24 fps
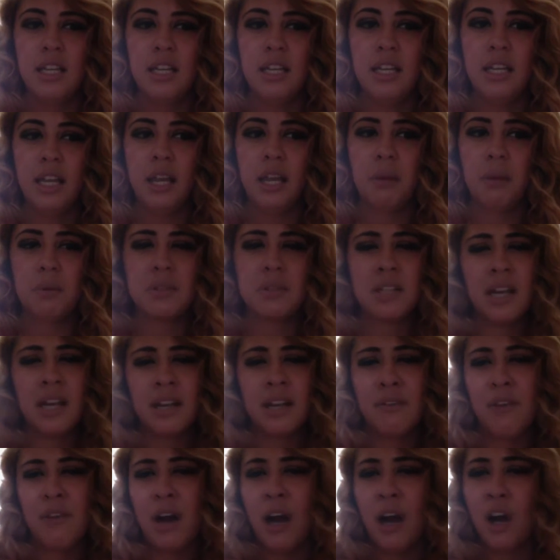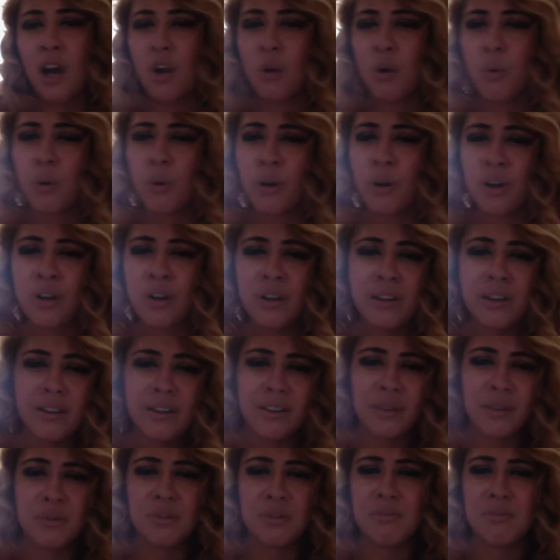It was kind of
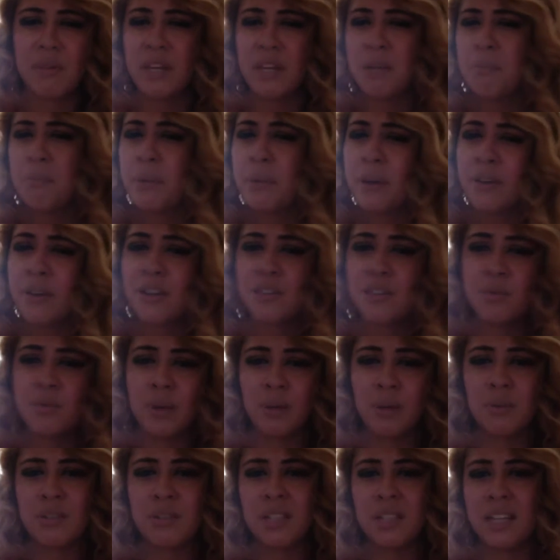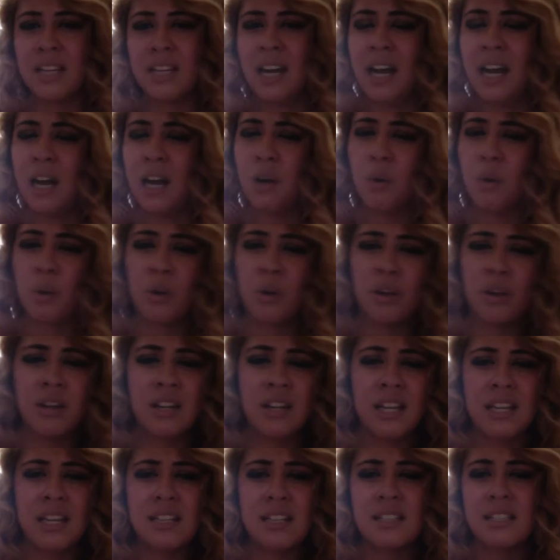awkward. There was many periods where it was like
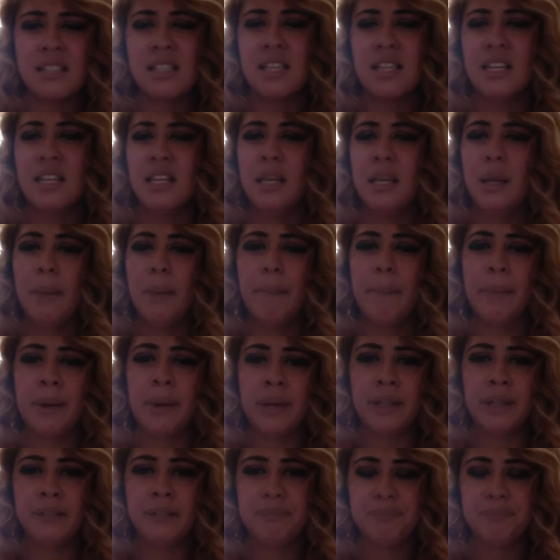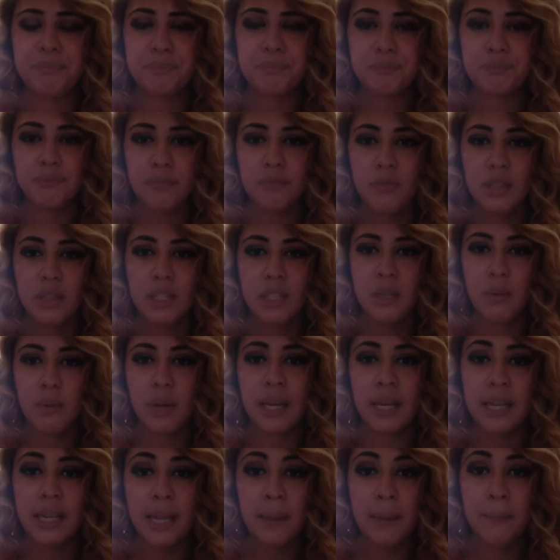awkwardness, but when I came